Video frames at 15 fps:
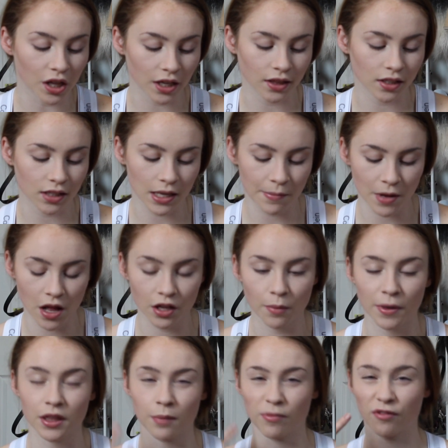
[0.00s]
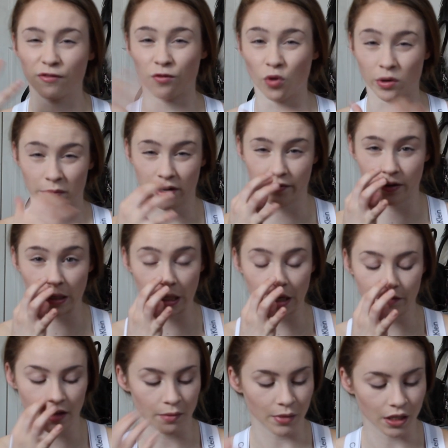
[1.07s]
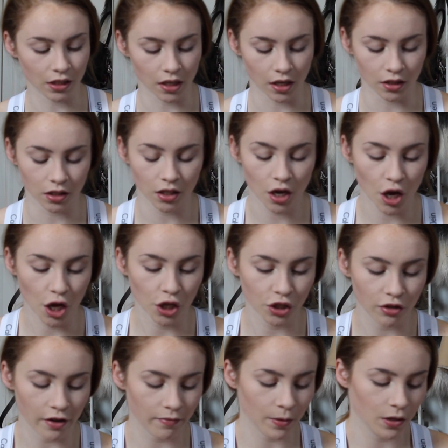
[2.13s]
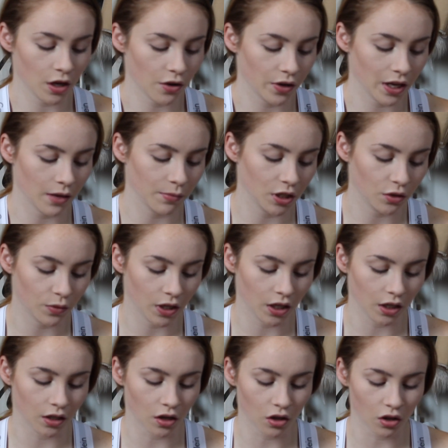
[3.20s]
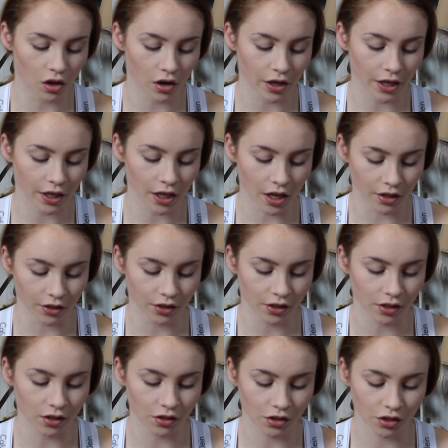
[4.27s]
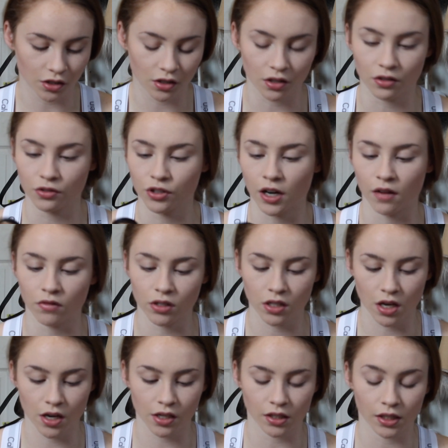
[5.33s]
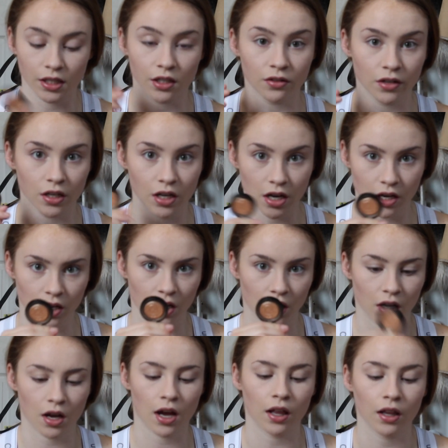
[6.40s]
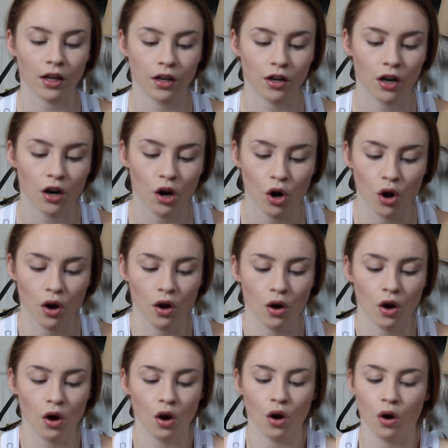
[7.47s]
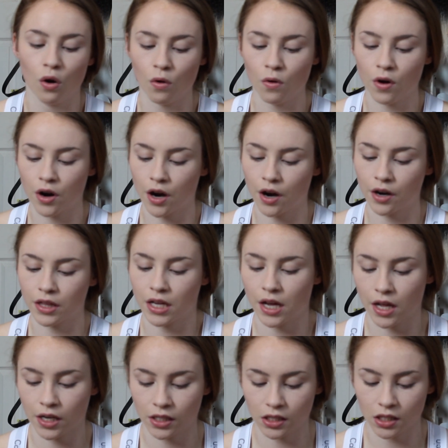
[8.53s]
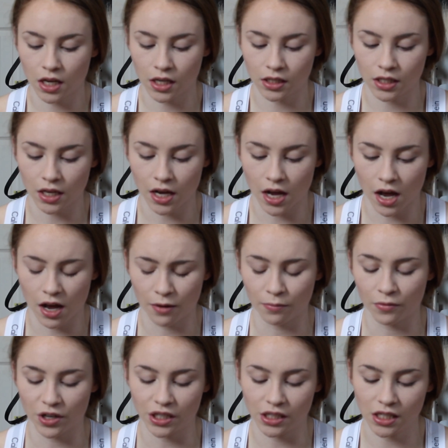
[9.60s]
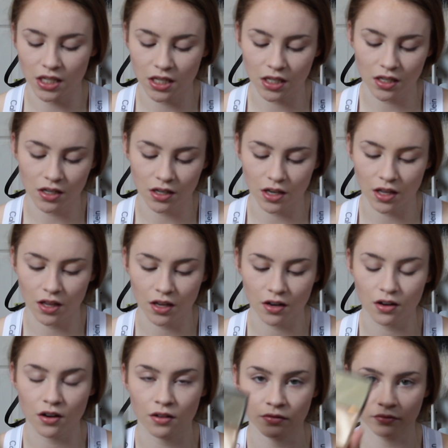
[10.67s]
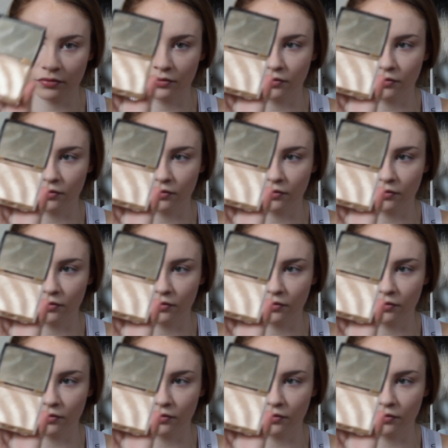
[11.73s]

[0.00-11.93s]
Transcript: like the same color, but they perform differently, if that makes sense. So I've been going in between Laura Geller's, this is just the little travel size, Gilded Honey highlighter, or the Anastasia Amrezy highlighter.